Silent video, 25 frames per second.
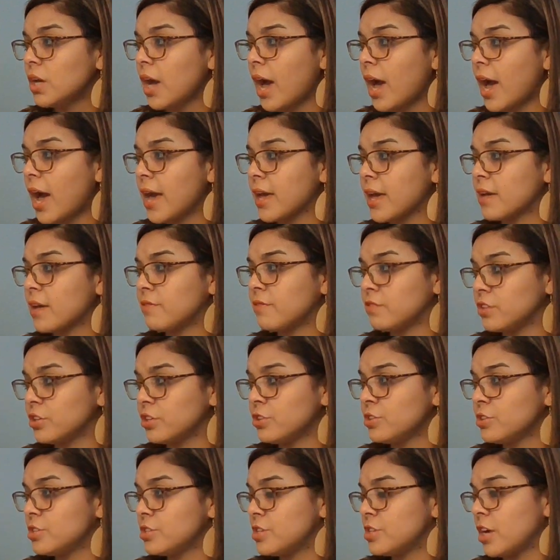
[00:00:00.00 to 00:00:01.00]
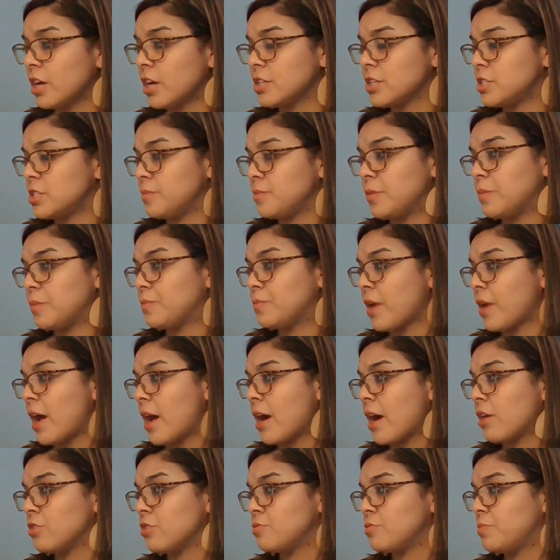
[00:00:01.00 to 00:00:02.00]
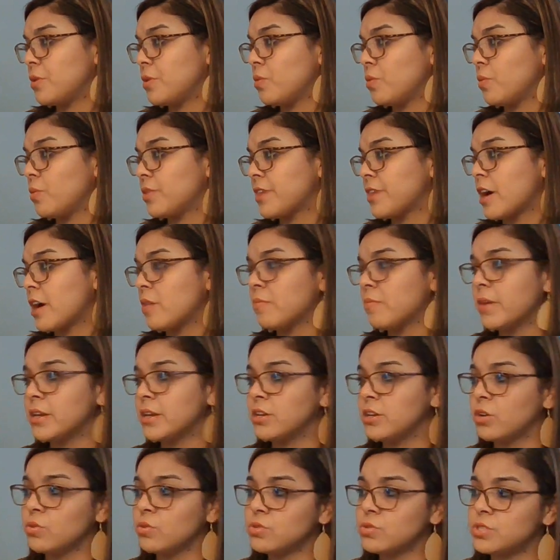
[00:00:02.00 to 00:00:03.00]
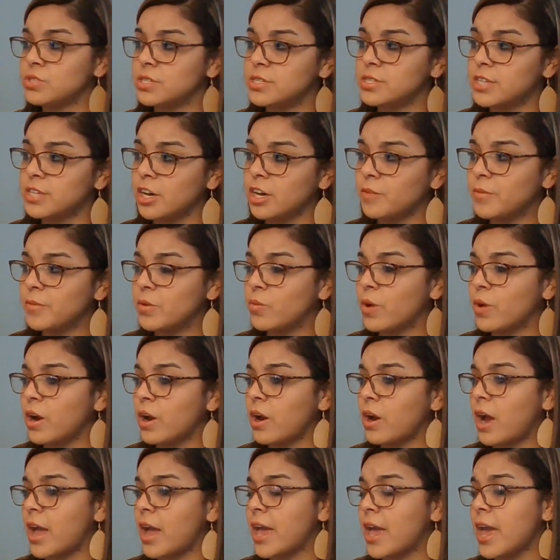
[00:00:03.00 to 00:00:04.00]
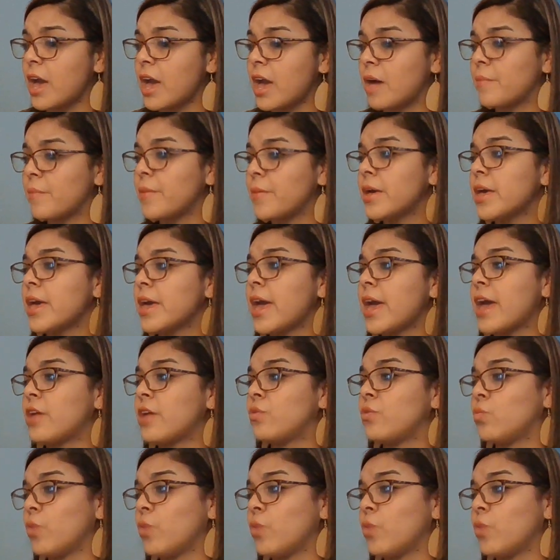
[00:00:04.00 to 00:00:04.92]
I have learned not to be proud, but without my nose to tell me where I am and